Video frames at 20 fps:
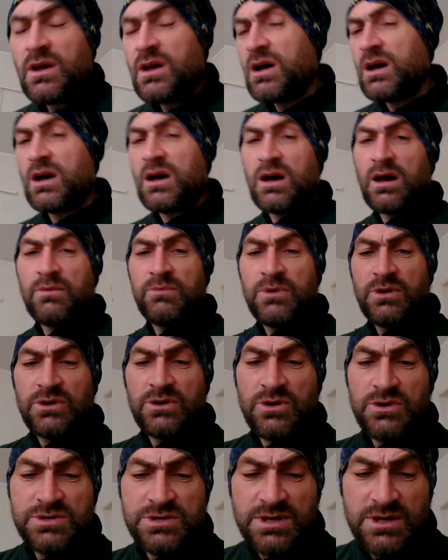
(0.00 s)
He
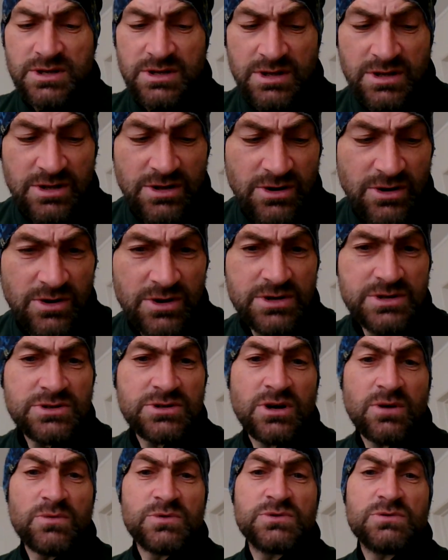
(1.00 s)
knows that his
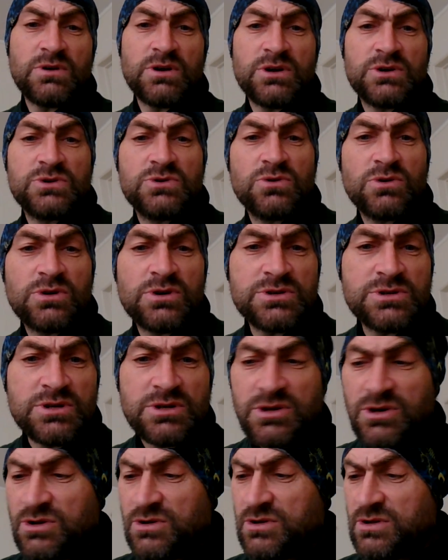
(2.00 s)
time is running short because he
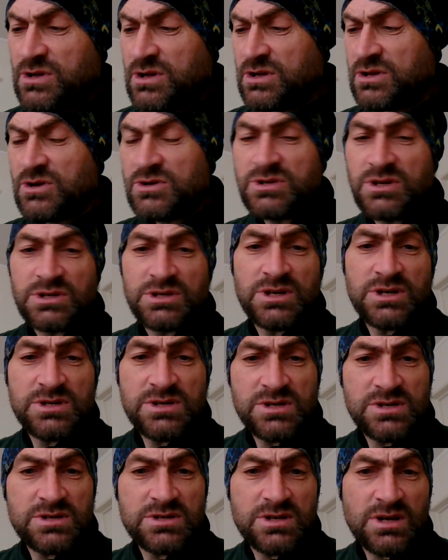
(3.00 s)
knows that
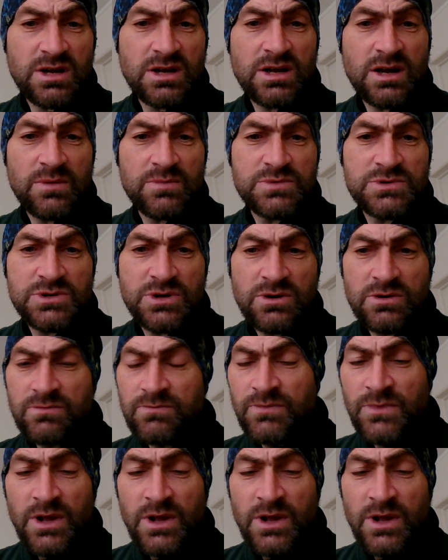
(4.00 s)
Jesus is going to come soon.